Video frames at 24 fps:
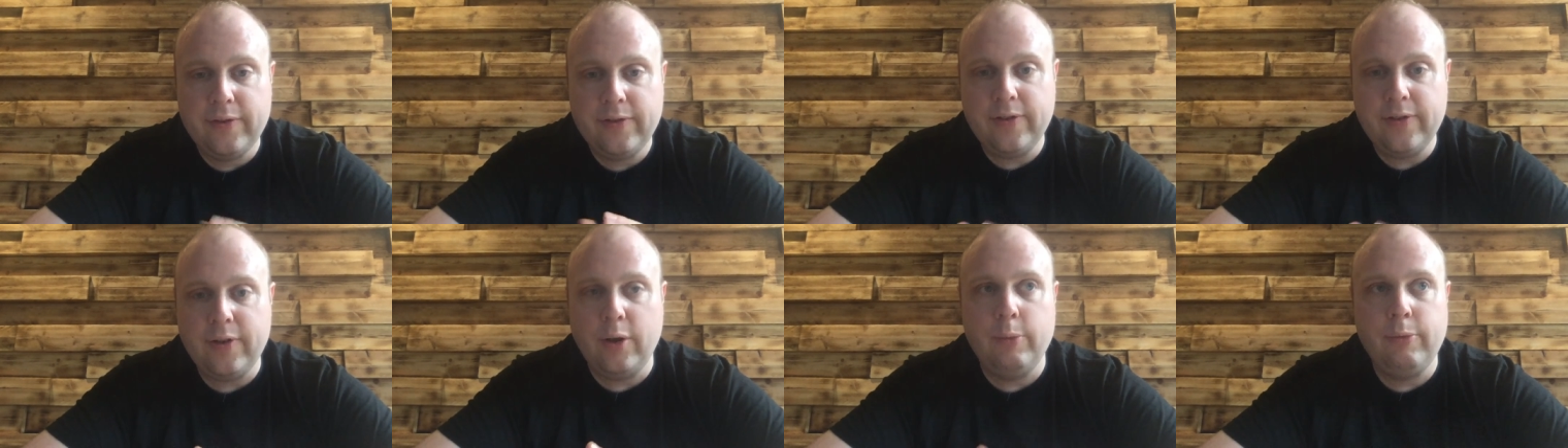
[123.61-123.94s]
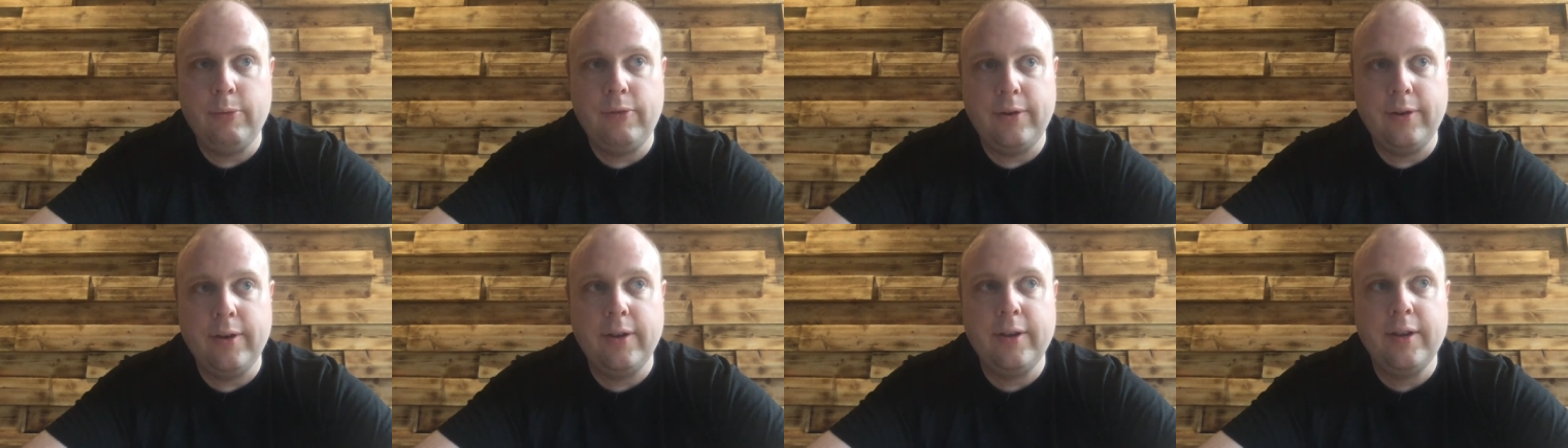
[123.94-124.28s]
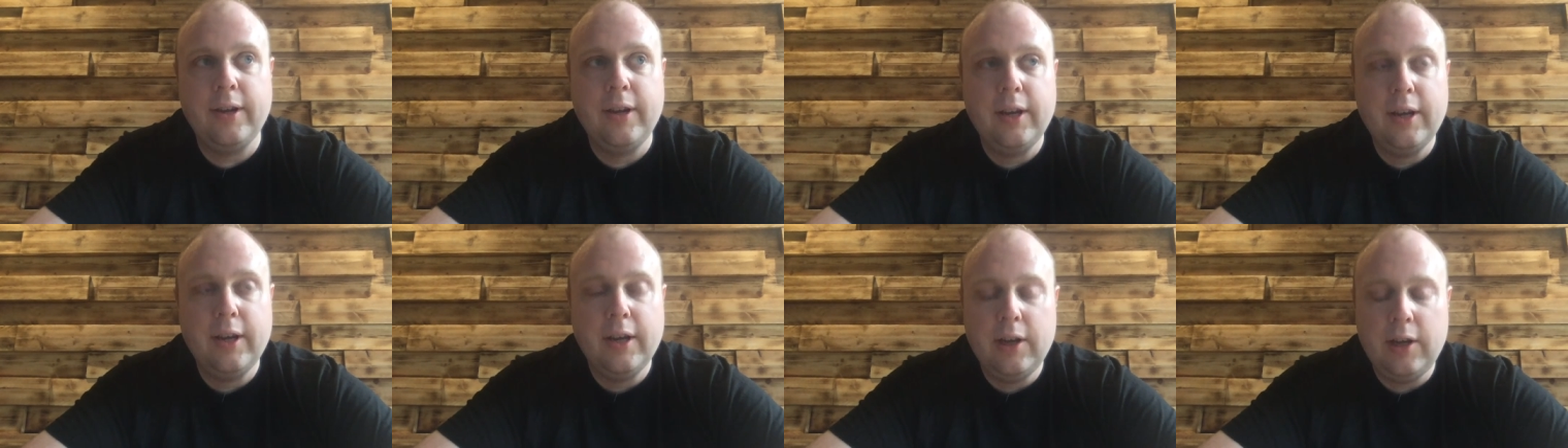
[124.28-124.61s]
Time to
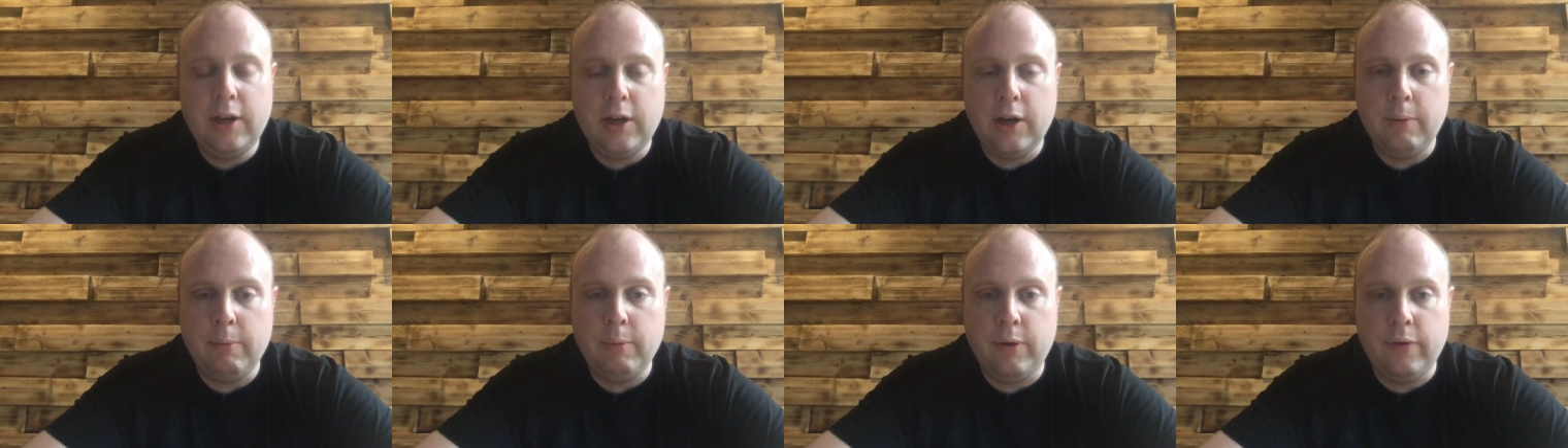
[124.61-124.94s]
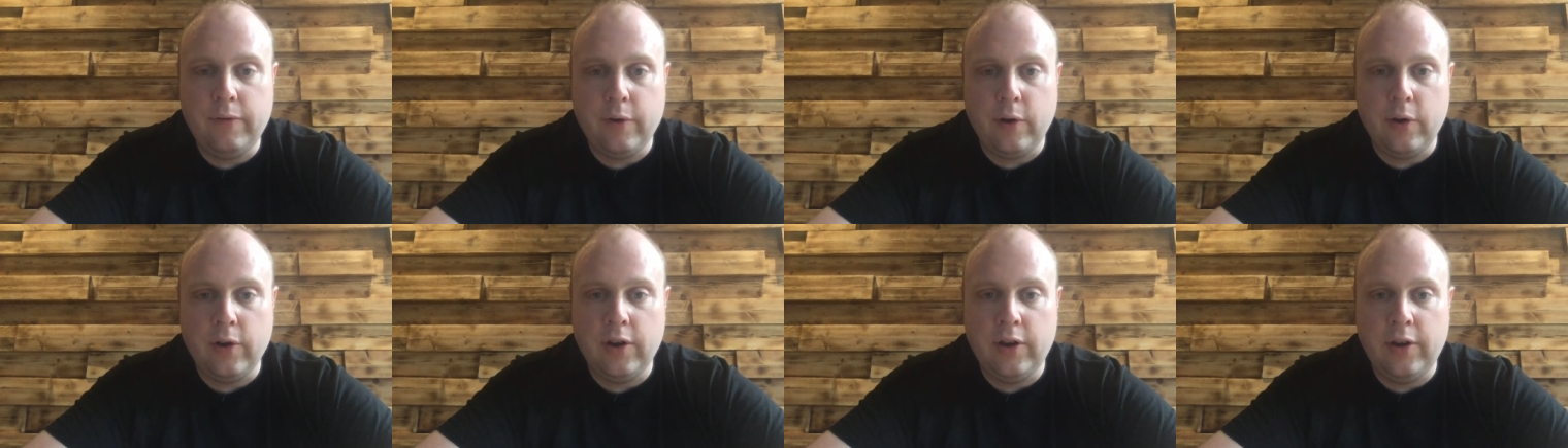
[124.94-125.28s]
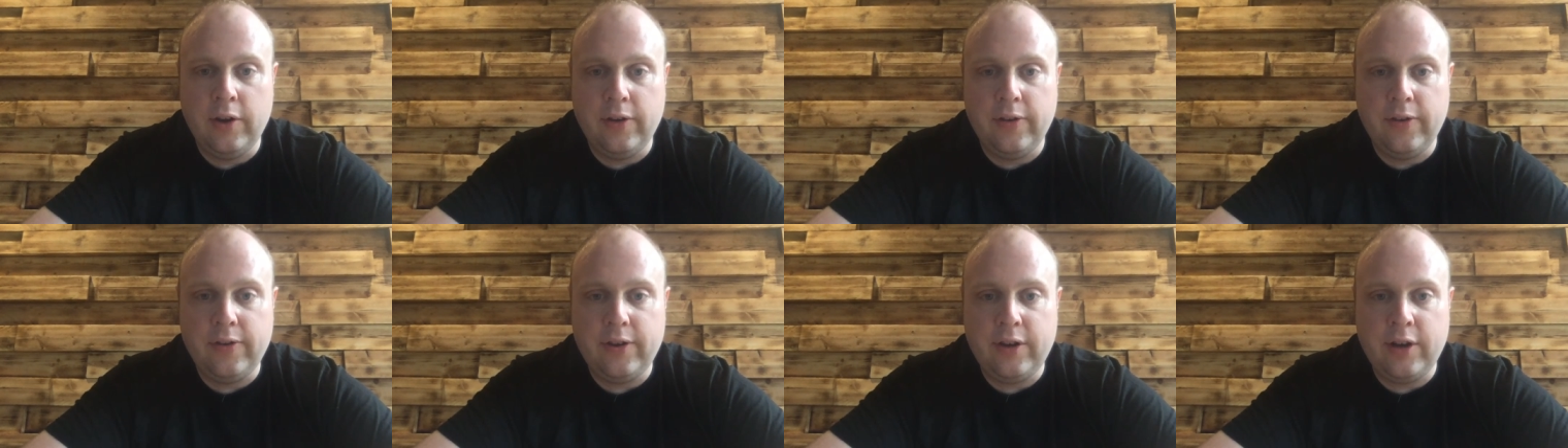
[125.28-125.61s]
you know, move on,
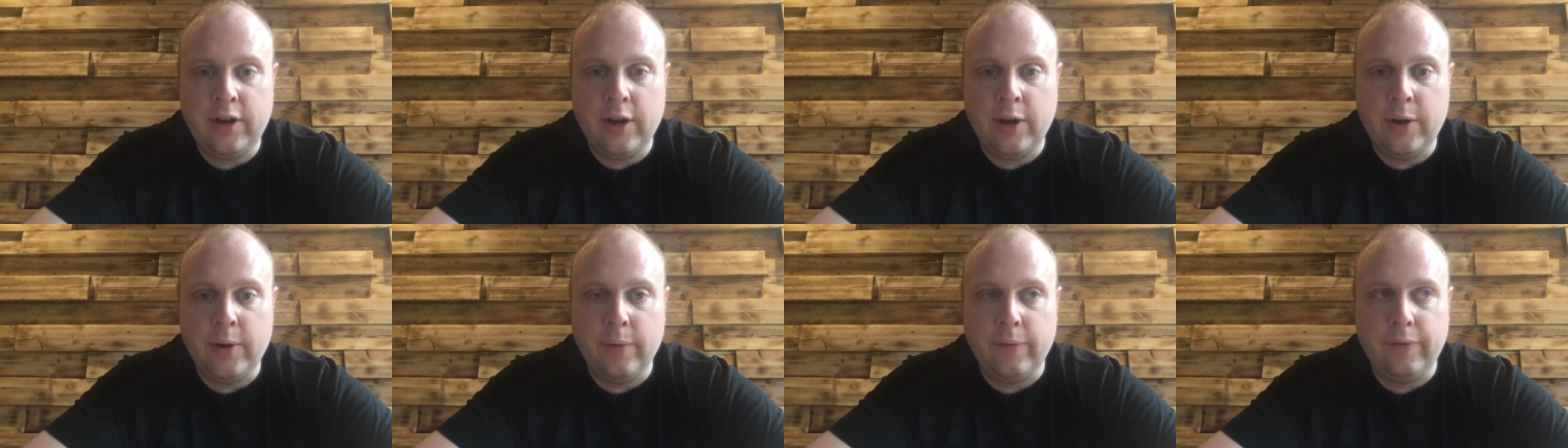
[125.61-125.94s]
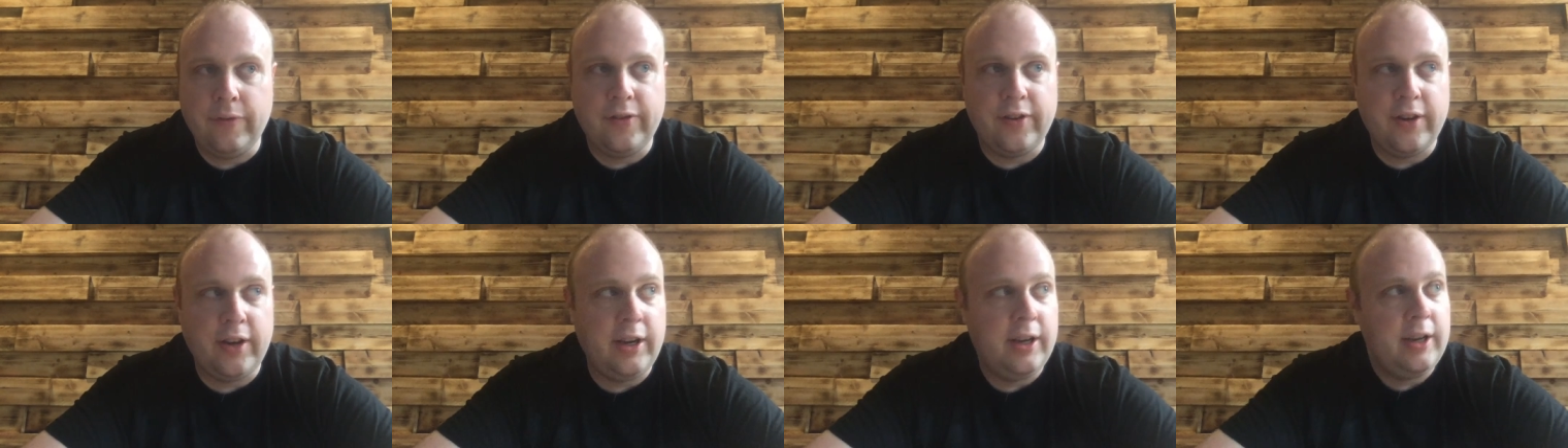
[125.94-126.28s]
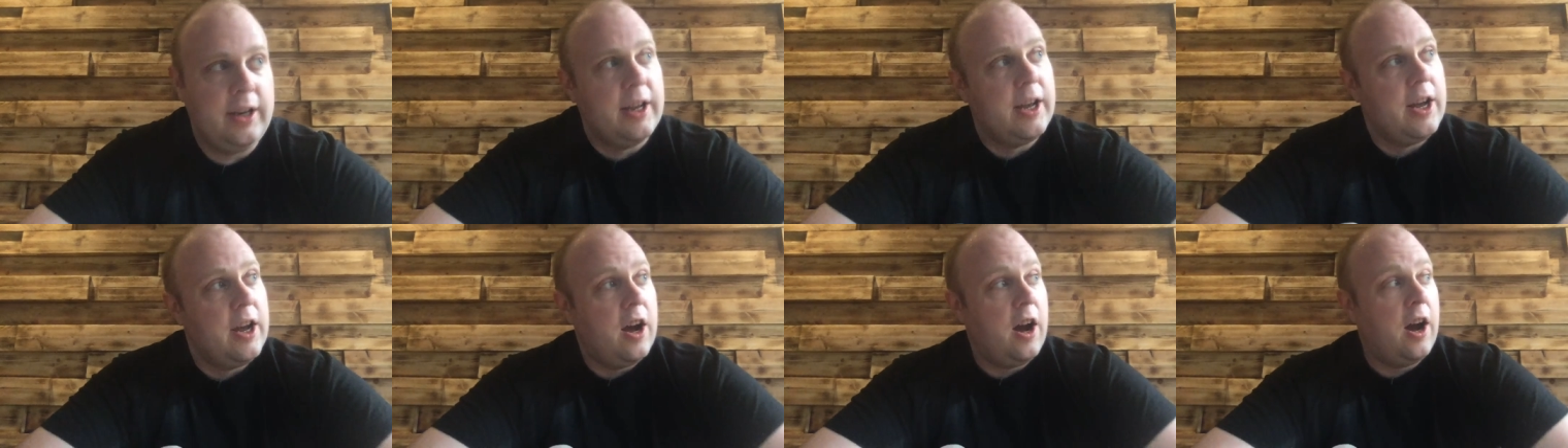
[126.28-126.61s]
and you know obviously
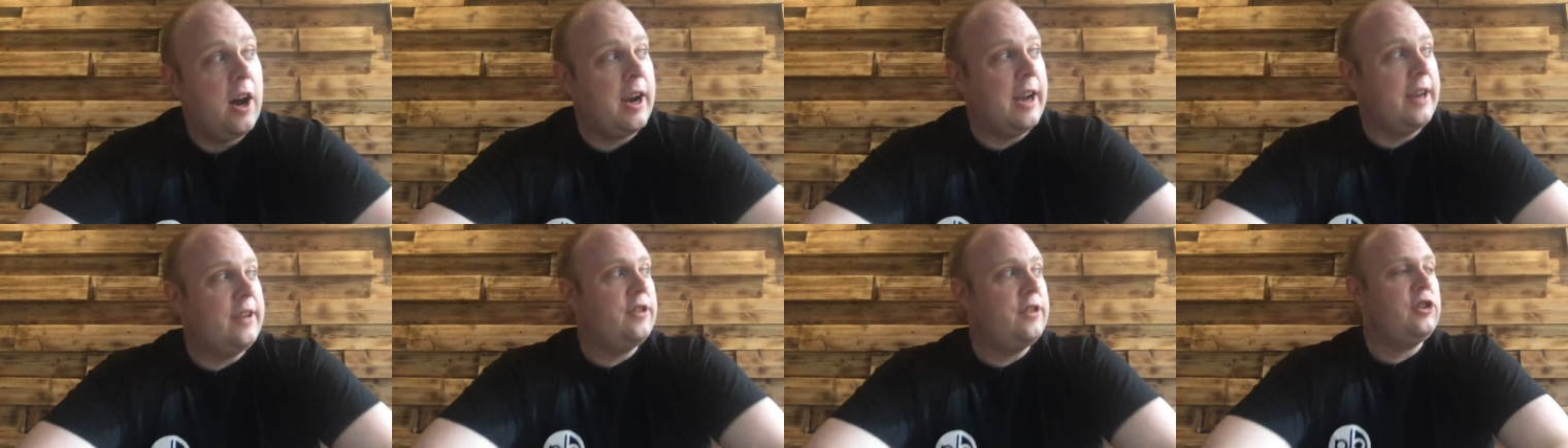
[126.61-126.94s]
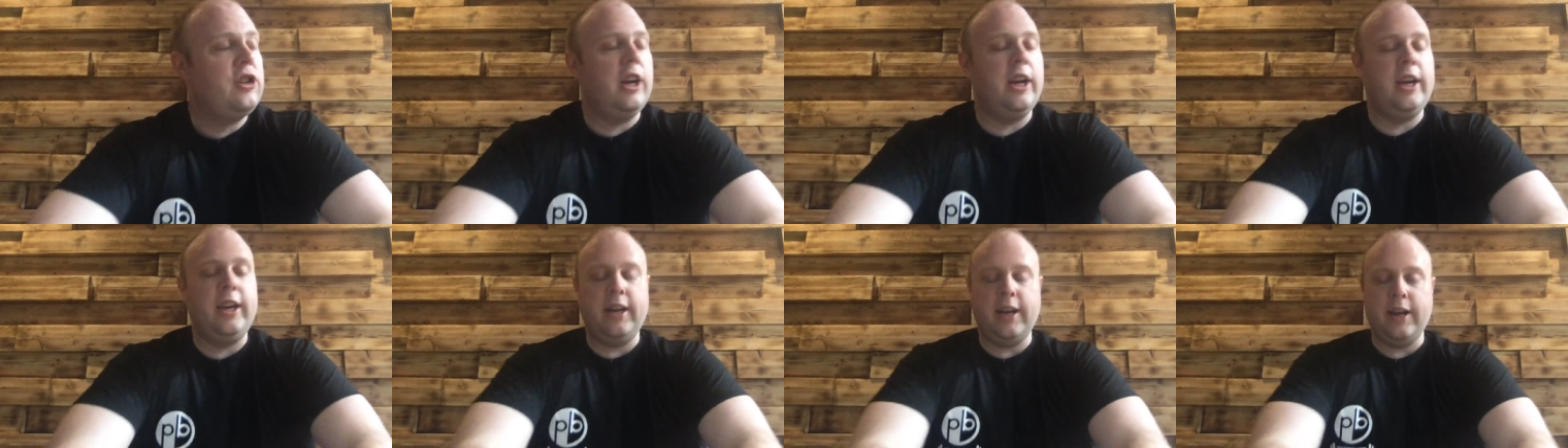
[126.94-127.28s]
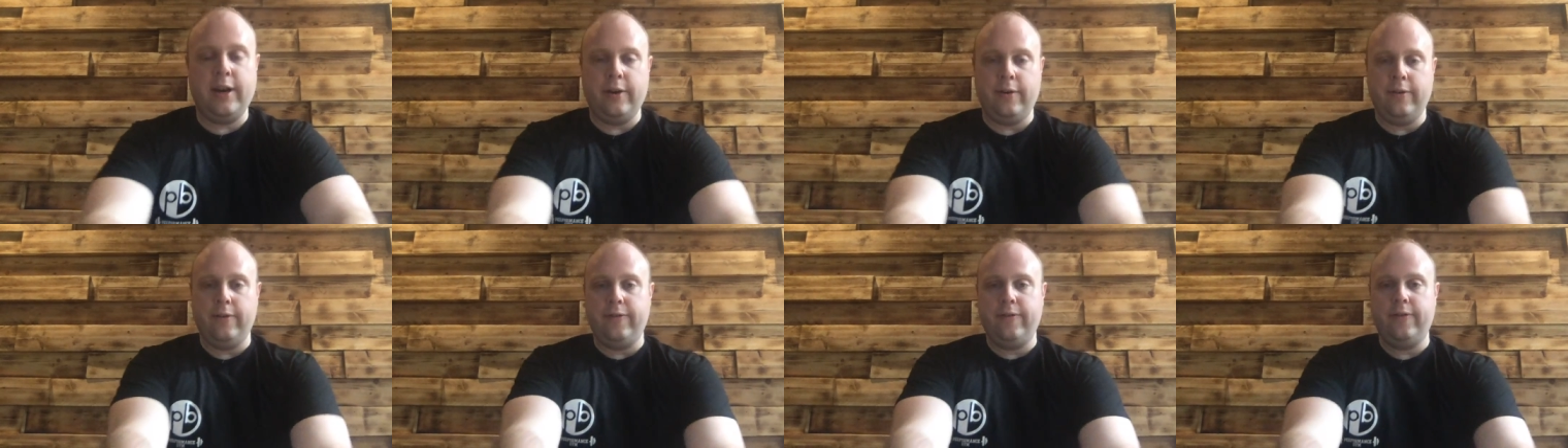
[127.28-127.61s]
I get to chain
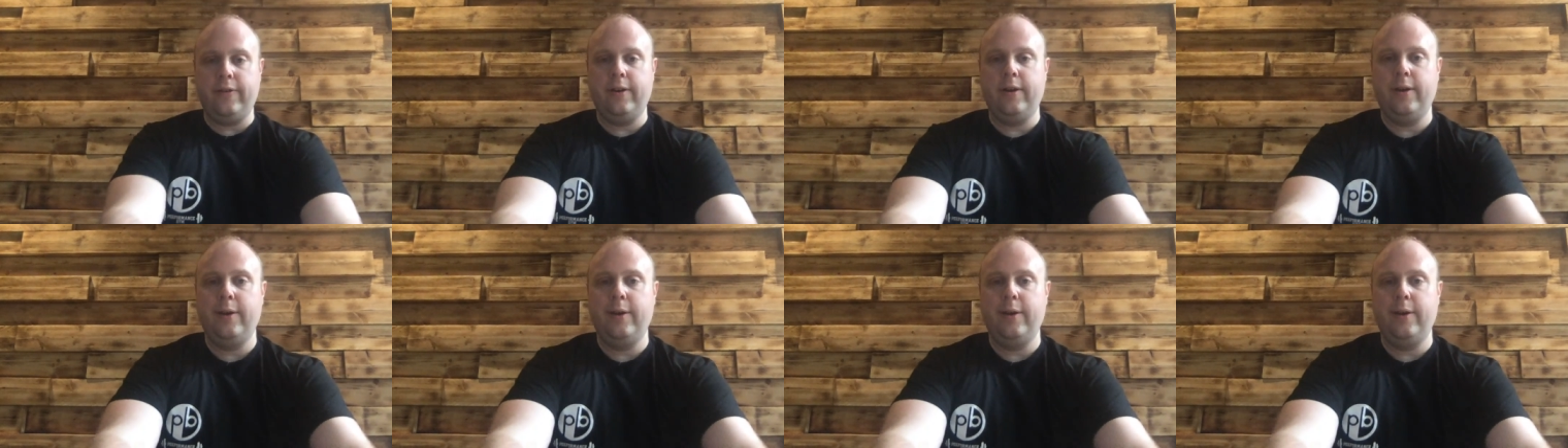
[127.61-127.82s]
out of